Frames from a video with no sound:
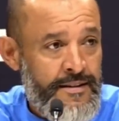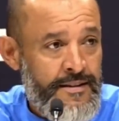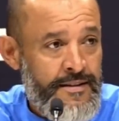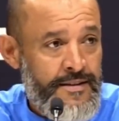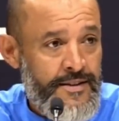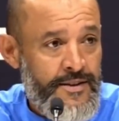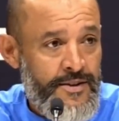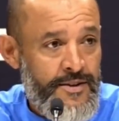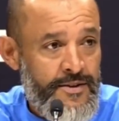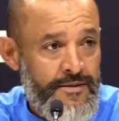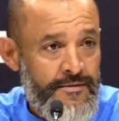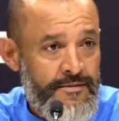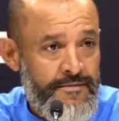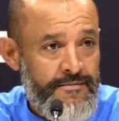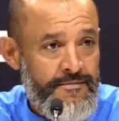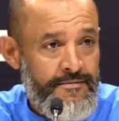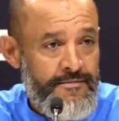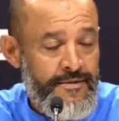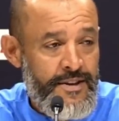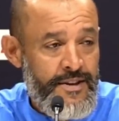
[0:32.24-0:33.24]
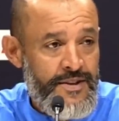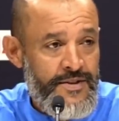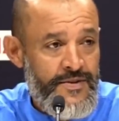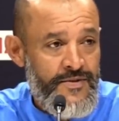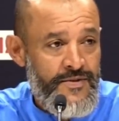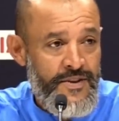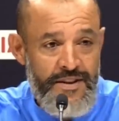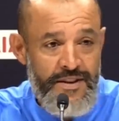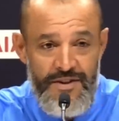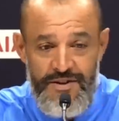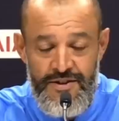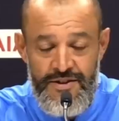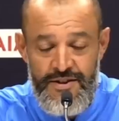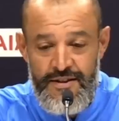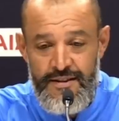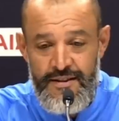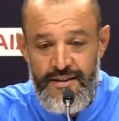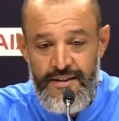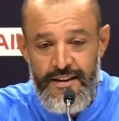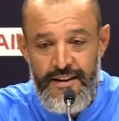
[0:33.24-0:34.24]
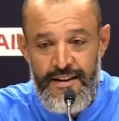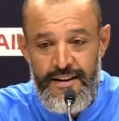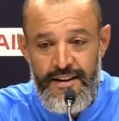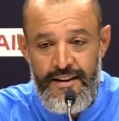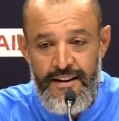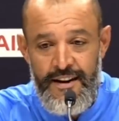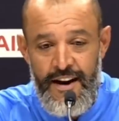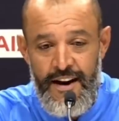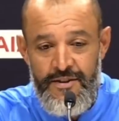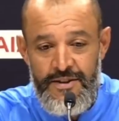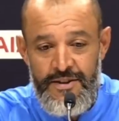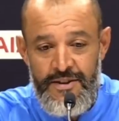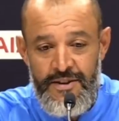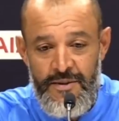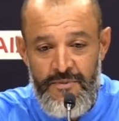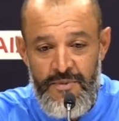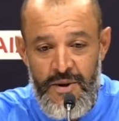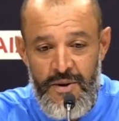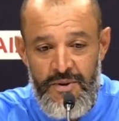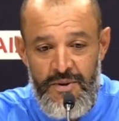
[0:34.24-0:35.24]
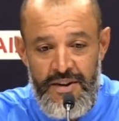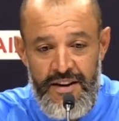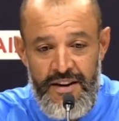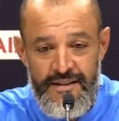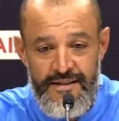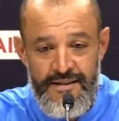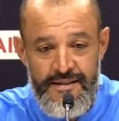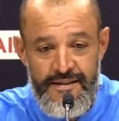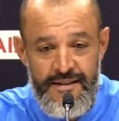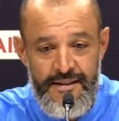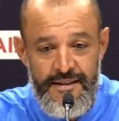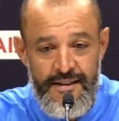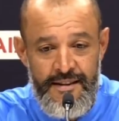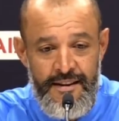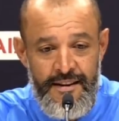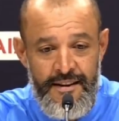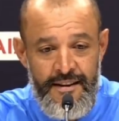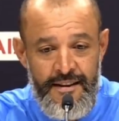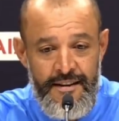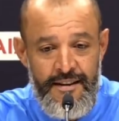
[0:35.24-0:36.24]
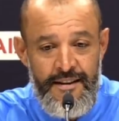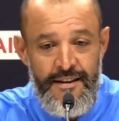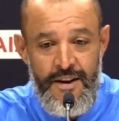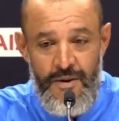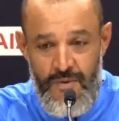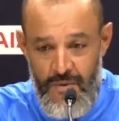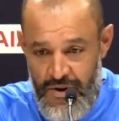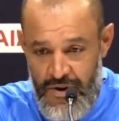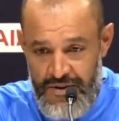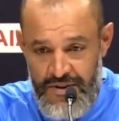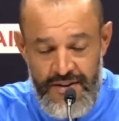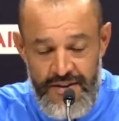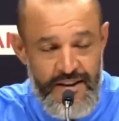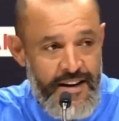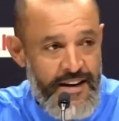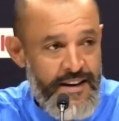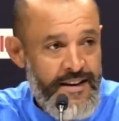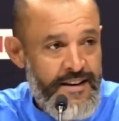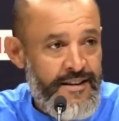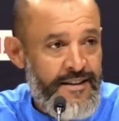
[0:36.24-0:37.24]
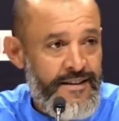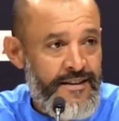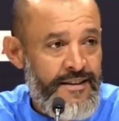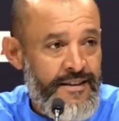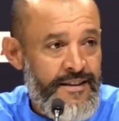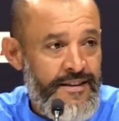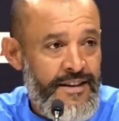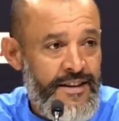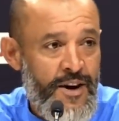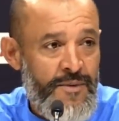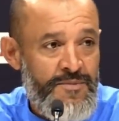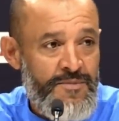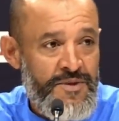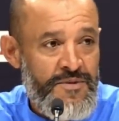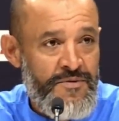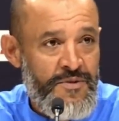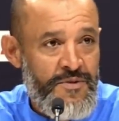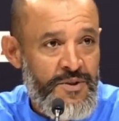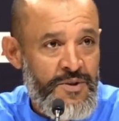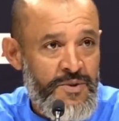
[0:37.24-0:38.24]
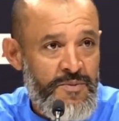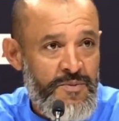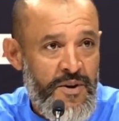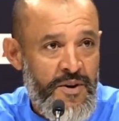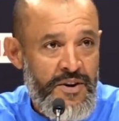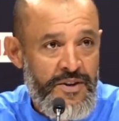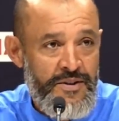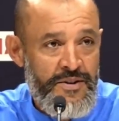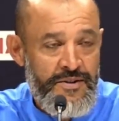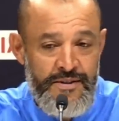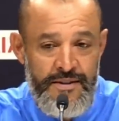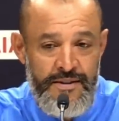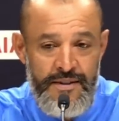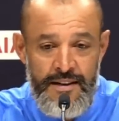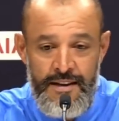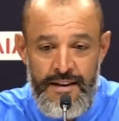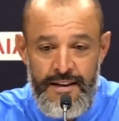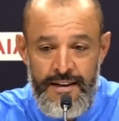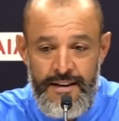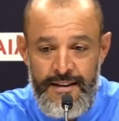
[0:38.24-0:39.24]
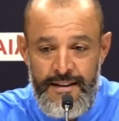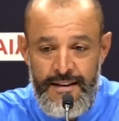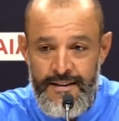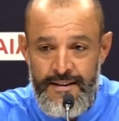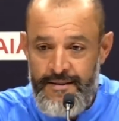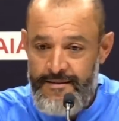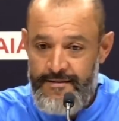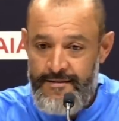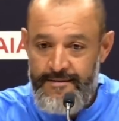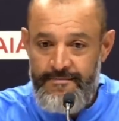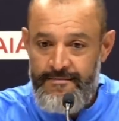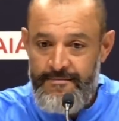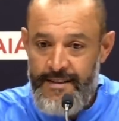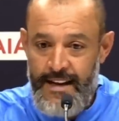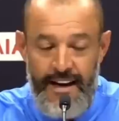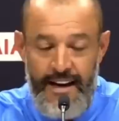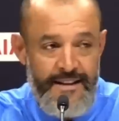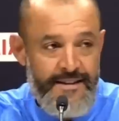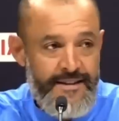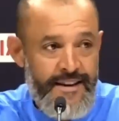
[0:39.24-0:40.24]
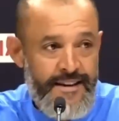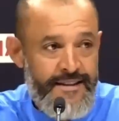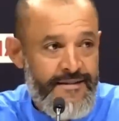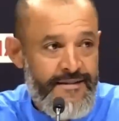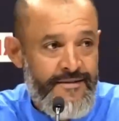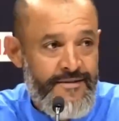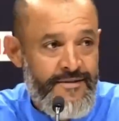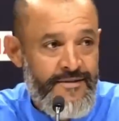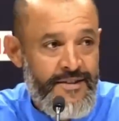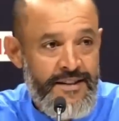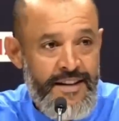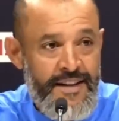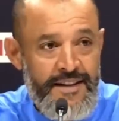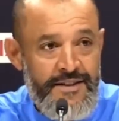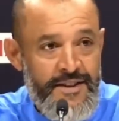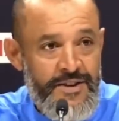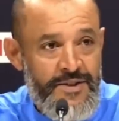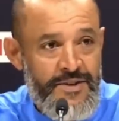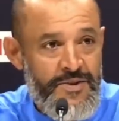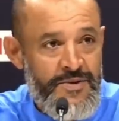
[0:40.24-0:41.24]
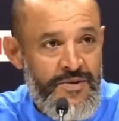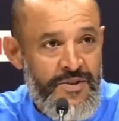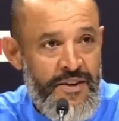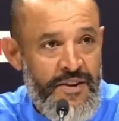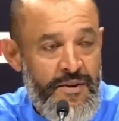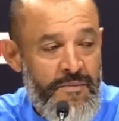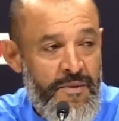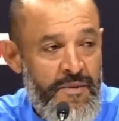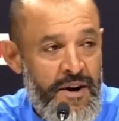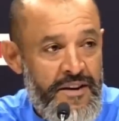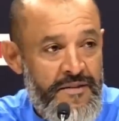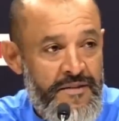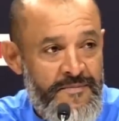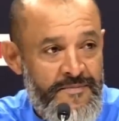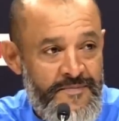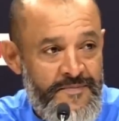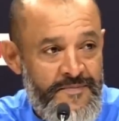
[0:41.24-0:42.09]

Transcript: So it's finished. Harry's going to be with us. He worked today. He's an option for tomorrow. Like I said, fantastic news for everybody.